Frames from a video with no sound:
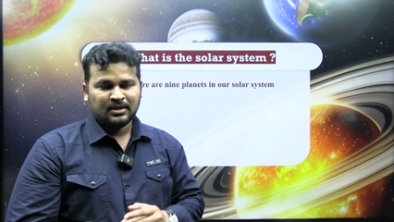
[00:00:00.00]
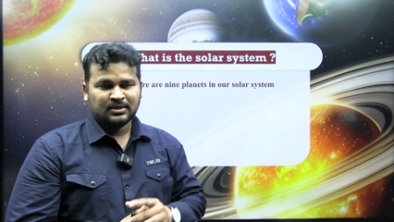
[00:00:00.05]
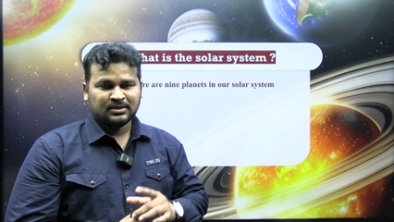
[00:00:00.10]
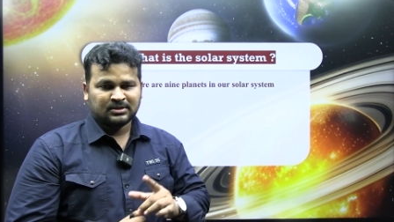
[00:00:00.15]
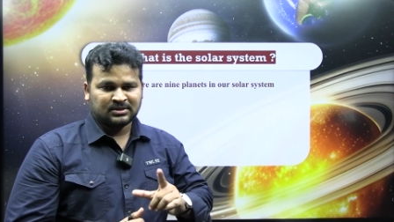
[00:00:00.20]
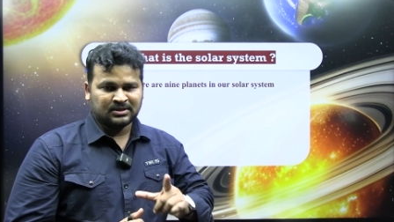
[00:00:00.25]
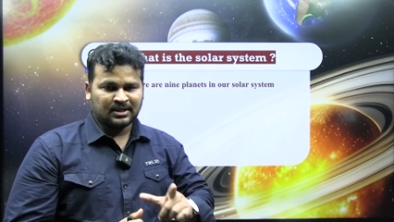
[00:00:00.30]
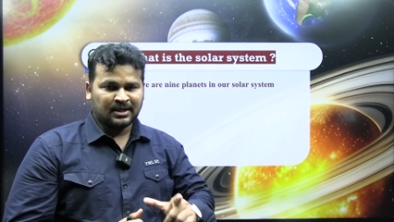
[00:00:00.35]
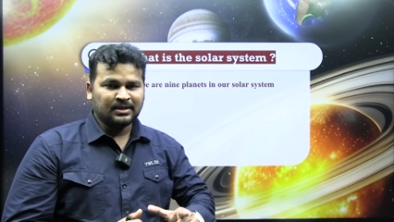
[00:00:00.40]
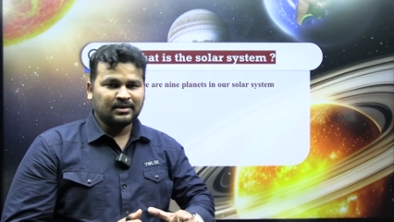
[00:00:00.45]

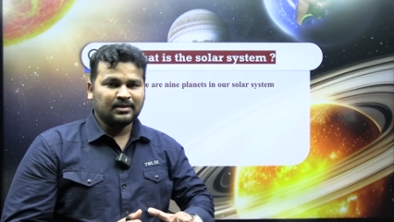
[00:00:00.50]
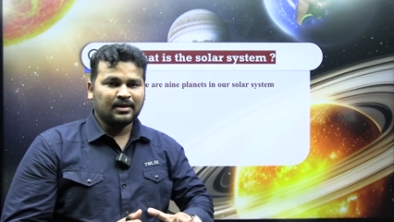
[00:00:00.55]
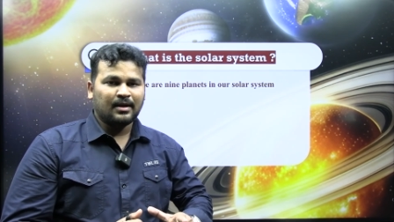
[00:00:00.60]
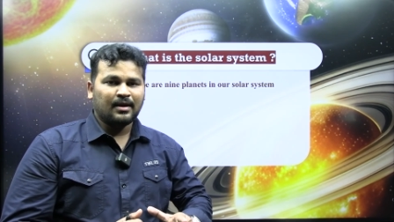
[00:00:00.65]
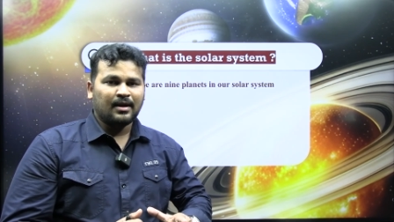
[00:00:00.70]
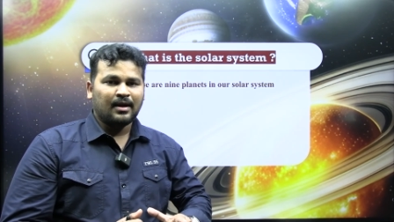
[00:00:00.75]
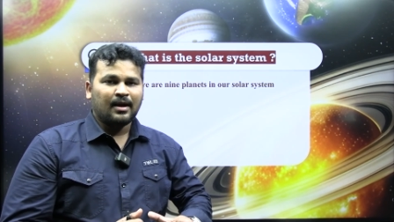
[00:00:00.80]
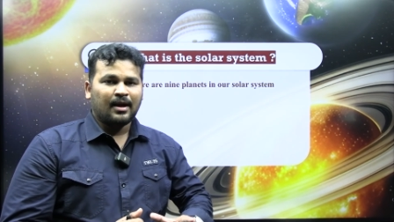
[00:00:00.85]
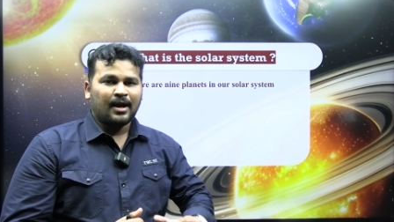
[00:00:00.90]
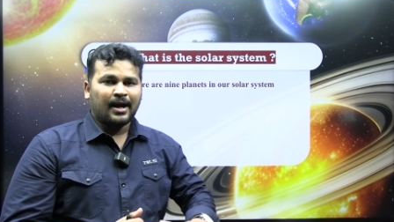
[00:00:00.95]
Sun
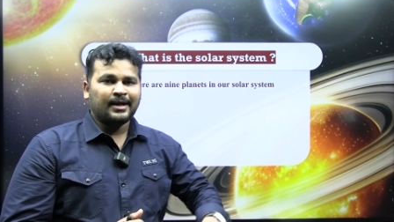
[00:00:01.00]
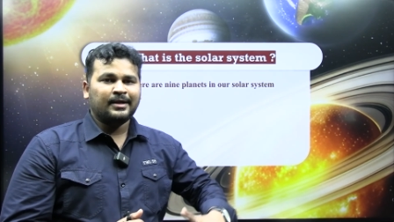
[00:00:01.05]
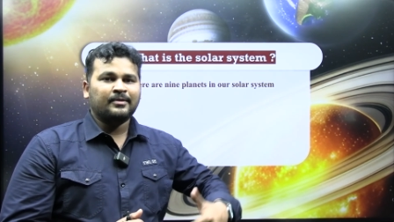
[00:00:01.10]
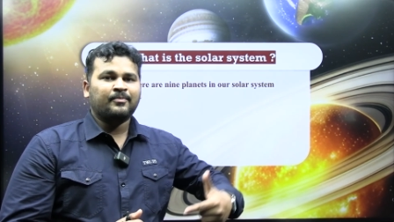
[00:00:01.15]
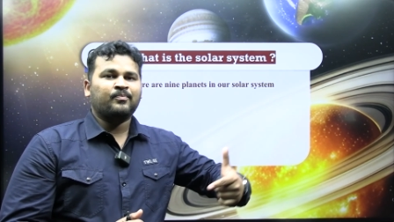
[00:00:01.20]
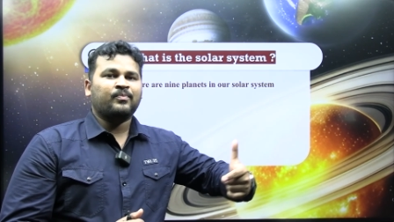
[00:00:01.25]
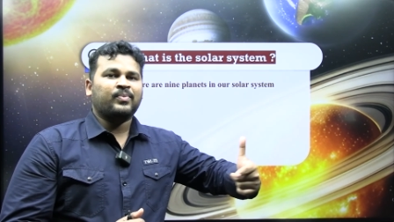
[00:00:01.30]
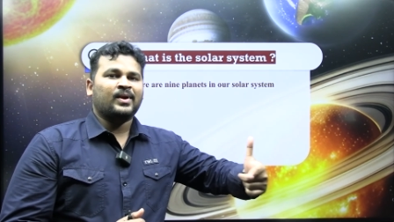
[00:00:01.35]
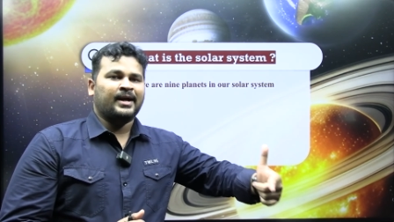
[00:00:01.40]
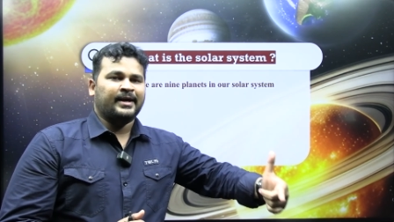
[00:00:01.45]

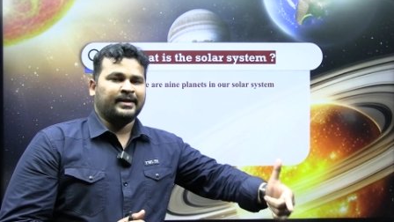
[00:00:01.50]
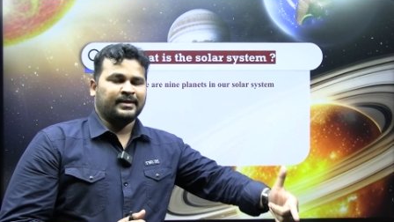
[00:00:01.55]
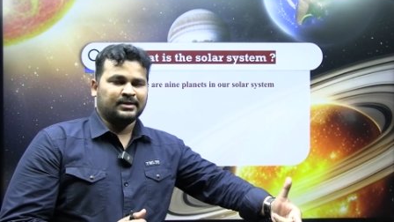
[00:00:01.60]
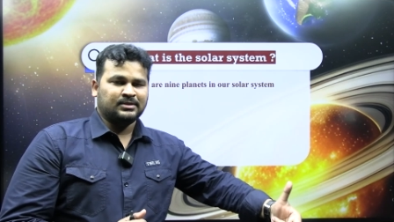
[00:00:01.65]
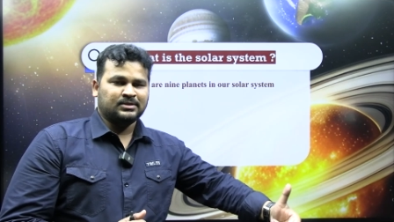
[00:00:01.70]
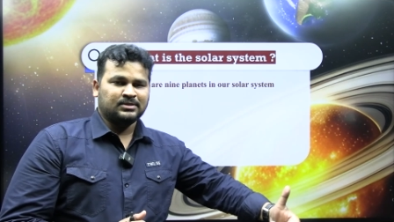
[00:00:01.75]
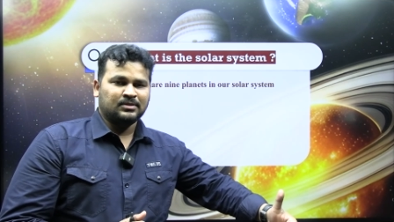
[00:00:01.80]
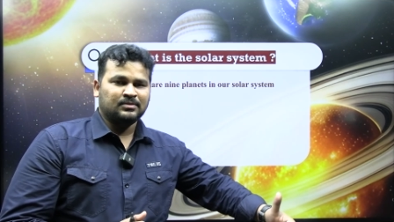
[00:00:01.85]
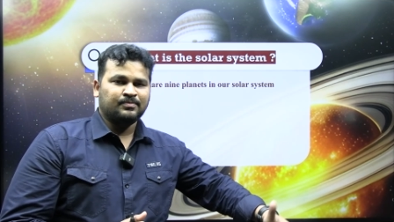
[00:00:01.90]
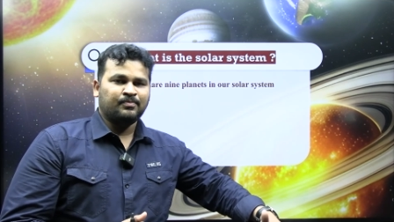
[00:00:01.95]
and
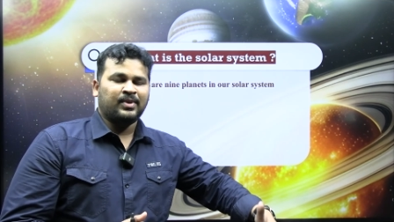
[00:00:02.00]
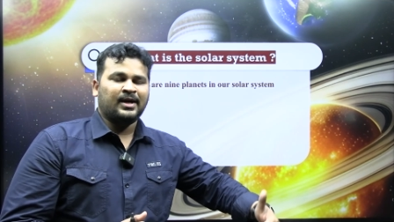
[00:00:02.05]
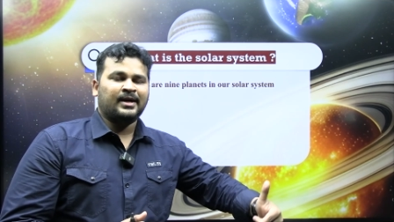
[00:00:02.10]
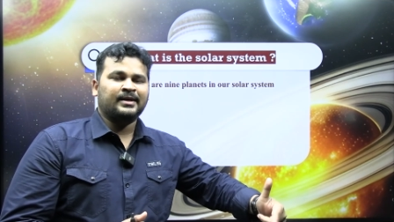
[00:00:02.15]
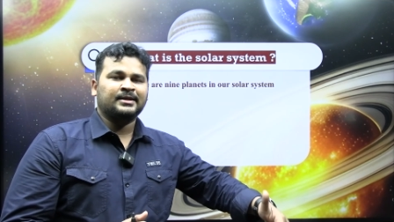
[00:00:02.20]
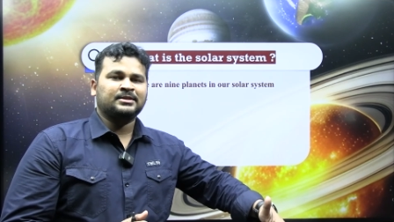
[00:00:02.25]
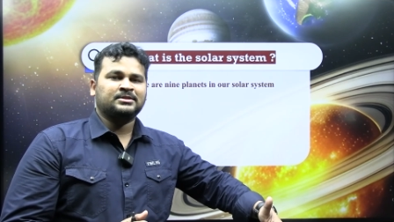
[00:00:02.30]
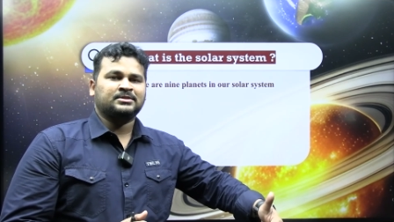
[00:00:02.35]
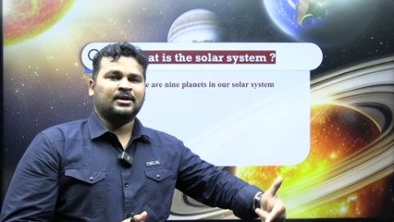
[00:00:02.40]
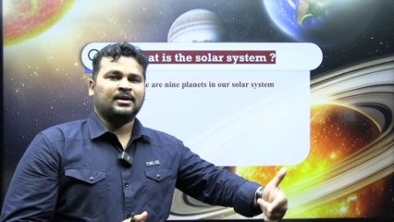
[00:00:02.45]
planets
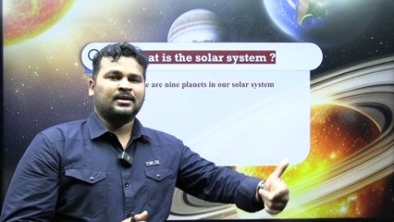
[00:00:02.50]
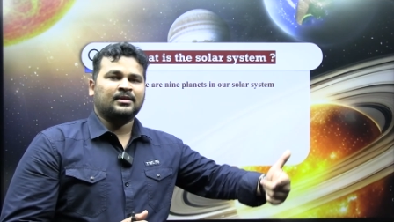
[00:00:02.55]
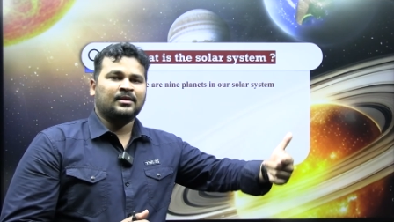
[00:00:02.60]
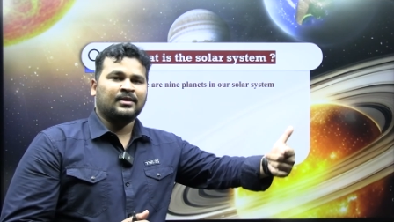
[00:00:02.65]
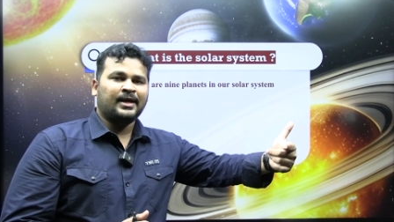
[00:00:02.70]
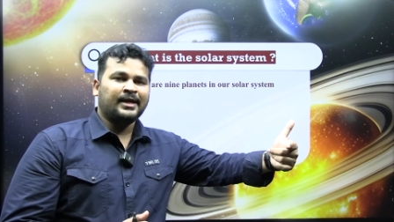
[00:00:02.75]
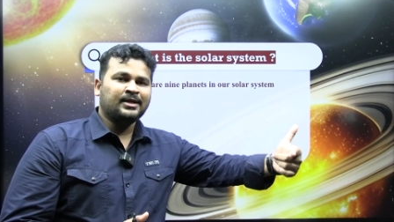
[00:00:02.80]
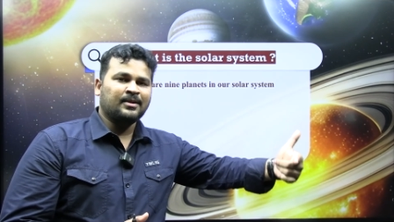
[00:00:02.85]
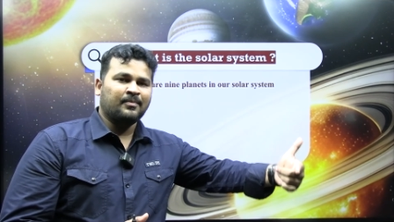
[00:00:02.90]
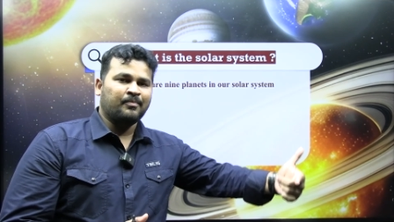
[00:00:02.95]
are the
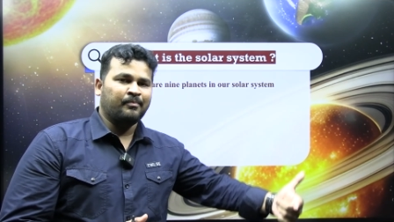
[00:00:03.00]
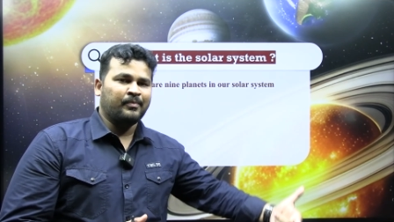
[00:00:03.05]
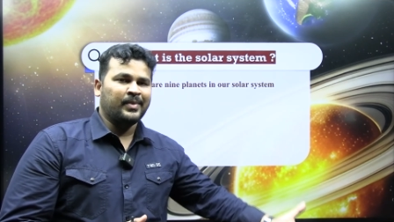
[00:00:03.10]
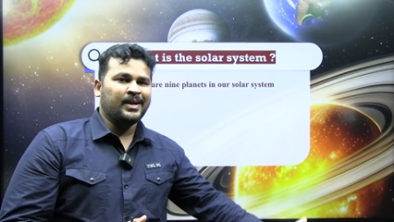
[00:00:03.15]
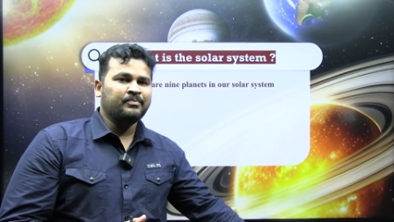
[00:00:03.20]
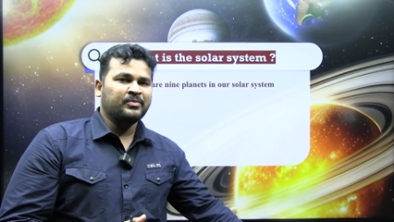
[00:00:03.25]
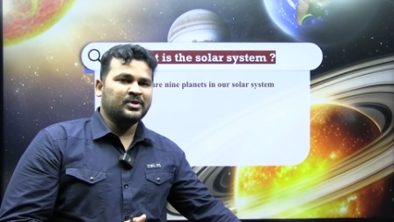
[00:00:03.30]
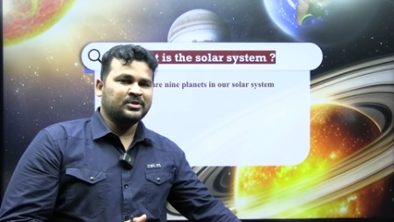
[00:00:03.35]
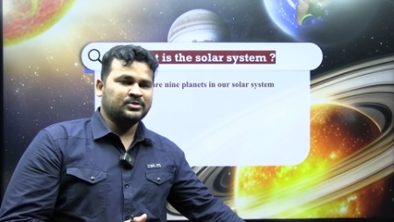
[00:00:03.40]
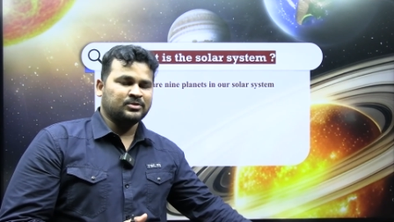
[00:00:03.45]
like
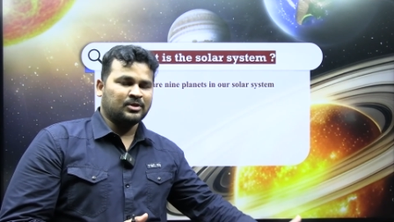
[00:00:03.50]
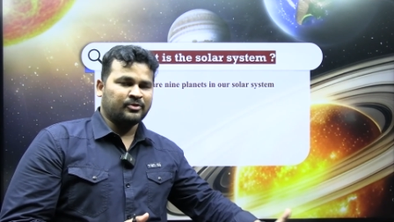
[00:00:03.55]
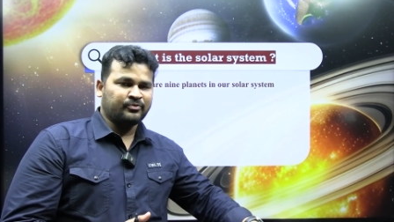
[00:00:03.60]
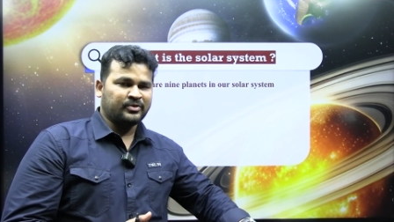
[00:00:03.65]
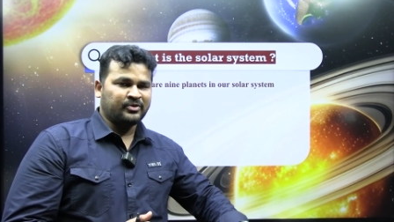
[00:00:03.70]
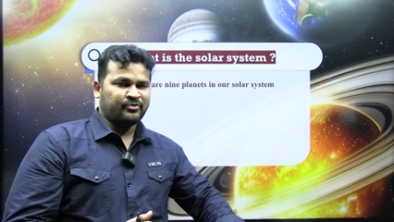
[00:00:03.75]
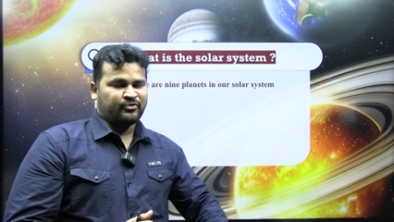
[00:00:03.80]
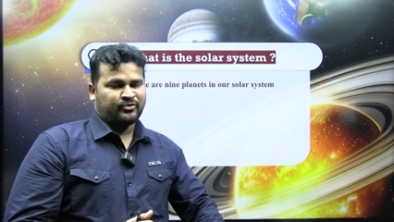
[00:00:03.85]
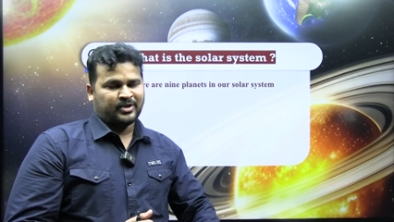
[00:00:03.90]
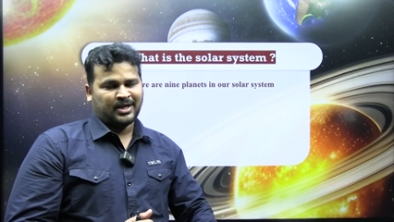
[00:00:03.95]
members of
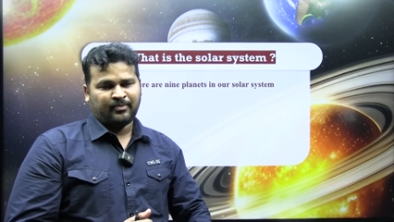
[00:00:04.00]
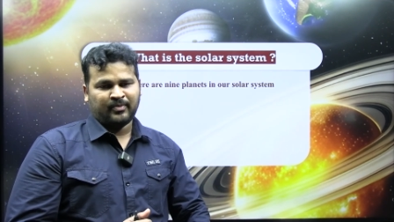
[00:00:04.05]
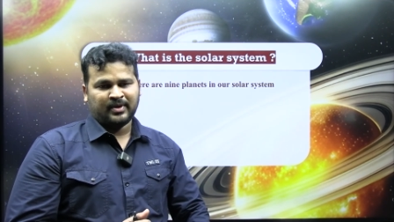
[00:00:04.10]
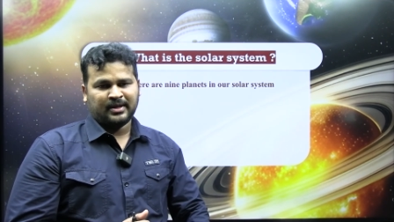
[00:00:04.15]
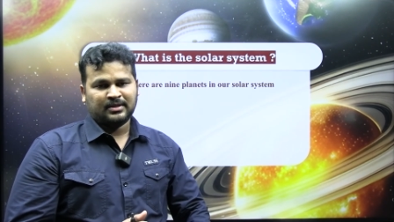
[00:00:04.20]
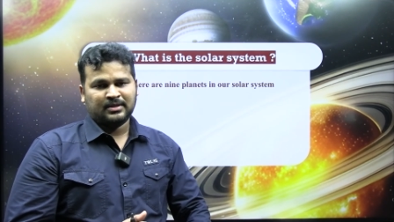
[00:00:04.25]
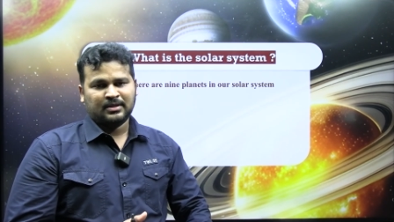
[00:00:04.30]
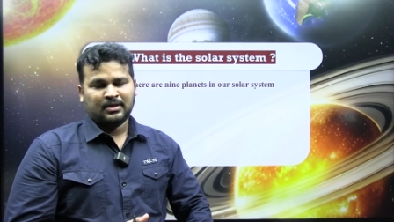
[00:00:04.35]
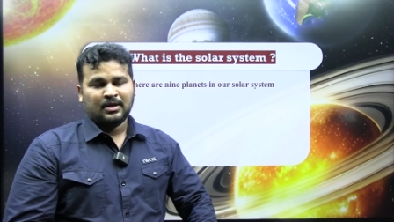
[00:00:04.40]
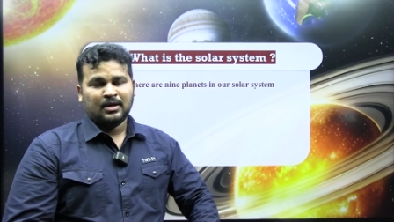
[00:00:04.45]
the
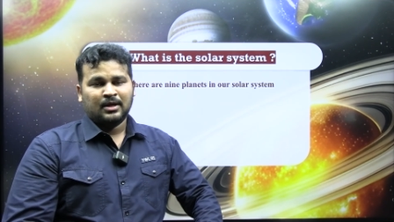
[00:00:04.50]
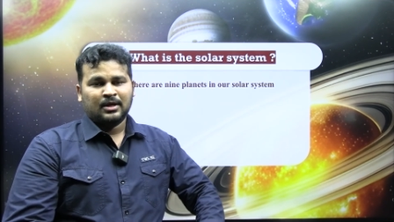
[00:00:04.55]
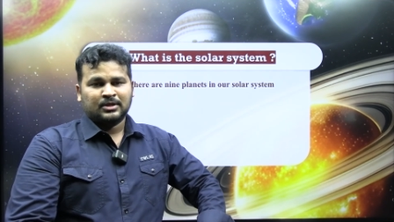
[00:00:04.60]
family.